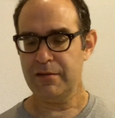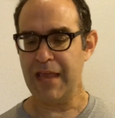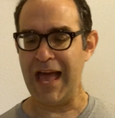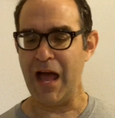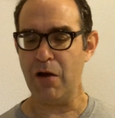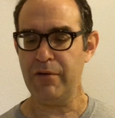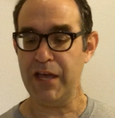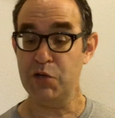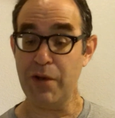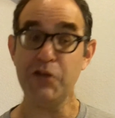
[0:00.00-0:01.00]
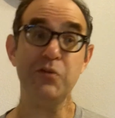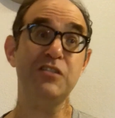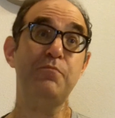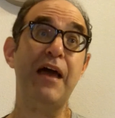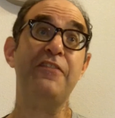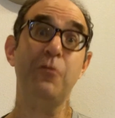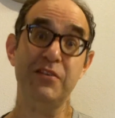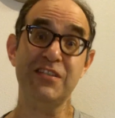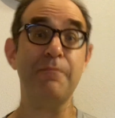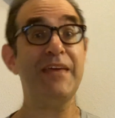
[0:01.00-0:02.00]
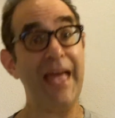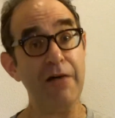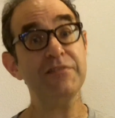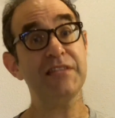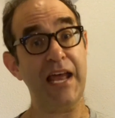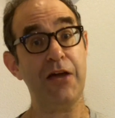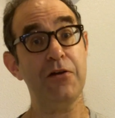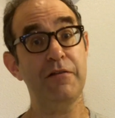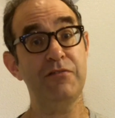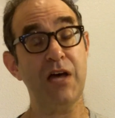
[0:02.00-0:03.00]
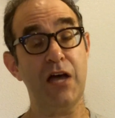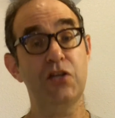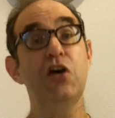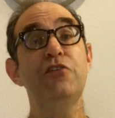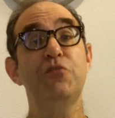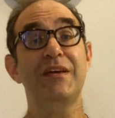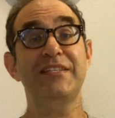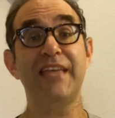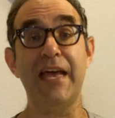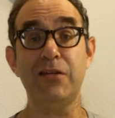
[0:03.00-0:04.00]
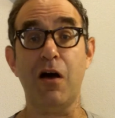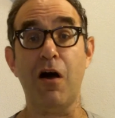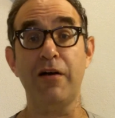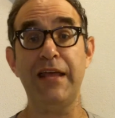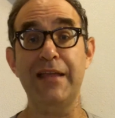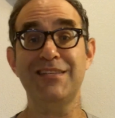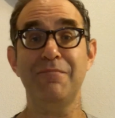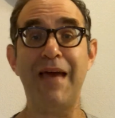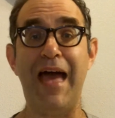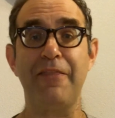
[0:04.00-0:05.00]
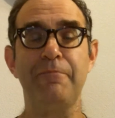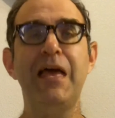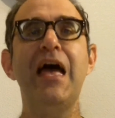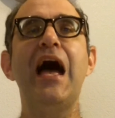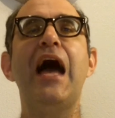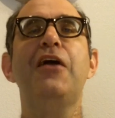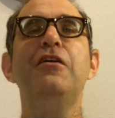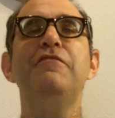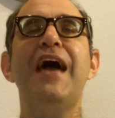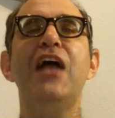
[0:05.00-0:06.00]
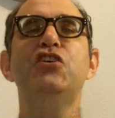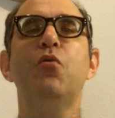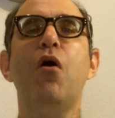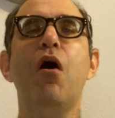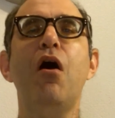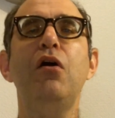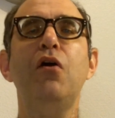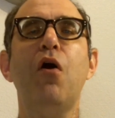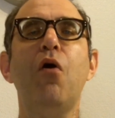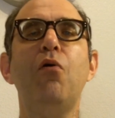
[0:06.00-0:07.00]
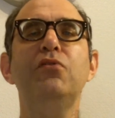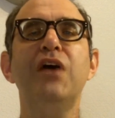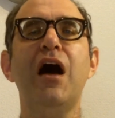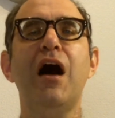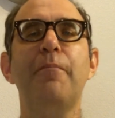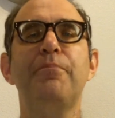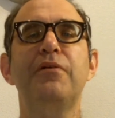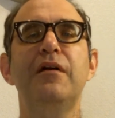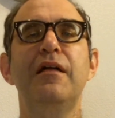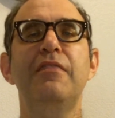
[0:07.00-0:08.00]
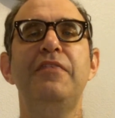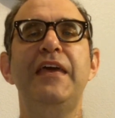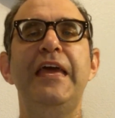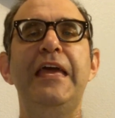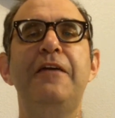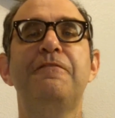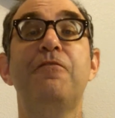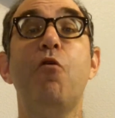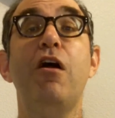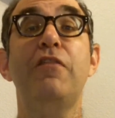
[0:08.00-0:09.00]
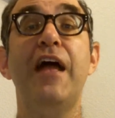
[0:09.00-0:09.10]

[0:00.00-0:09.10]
Now, in retrospect, there was something else that I could have done to extend art into math. I could have had you all hold up the foil